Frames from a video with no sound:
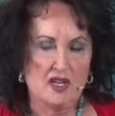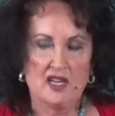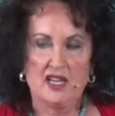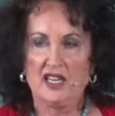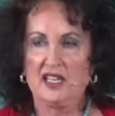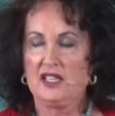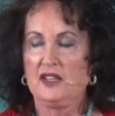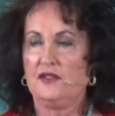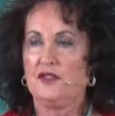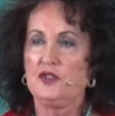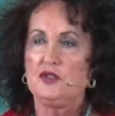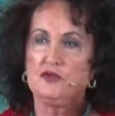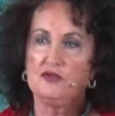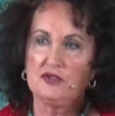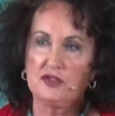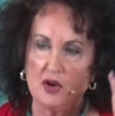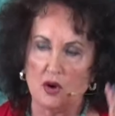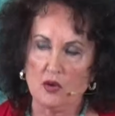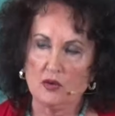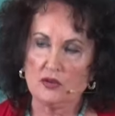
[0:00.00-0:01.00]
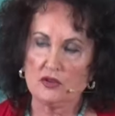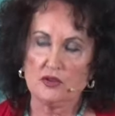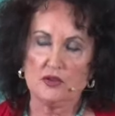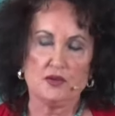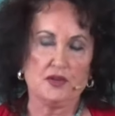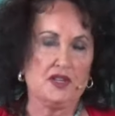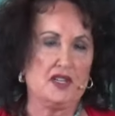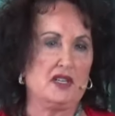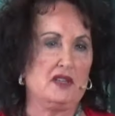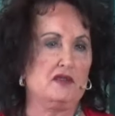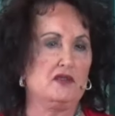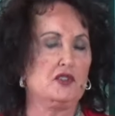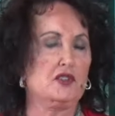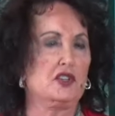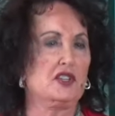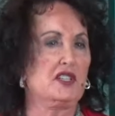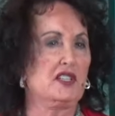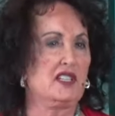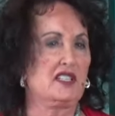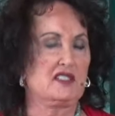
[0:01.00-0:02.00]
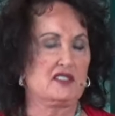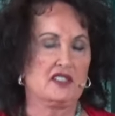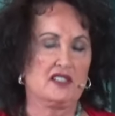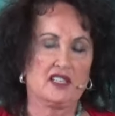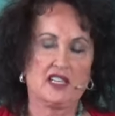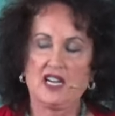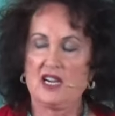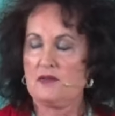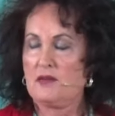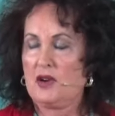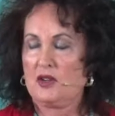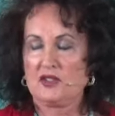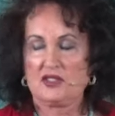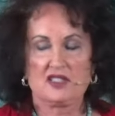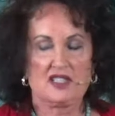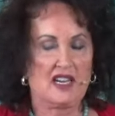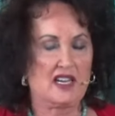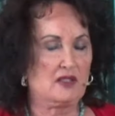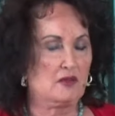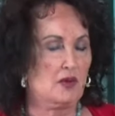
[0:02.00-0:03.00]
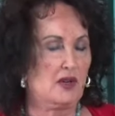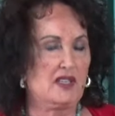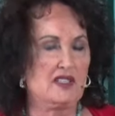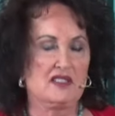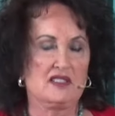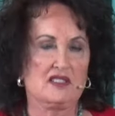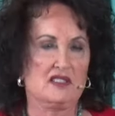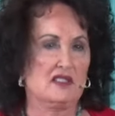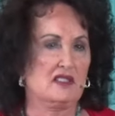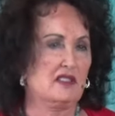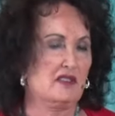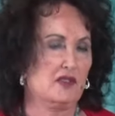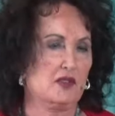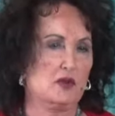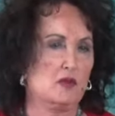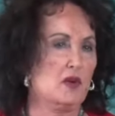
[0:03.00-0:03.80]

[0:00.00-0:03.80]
and if you don't grieve you're gonna it's gonna come out sideways in a different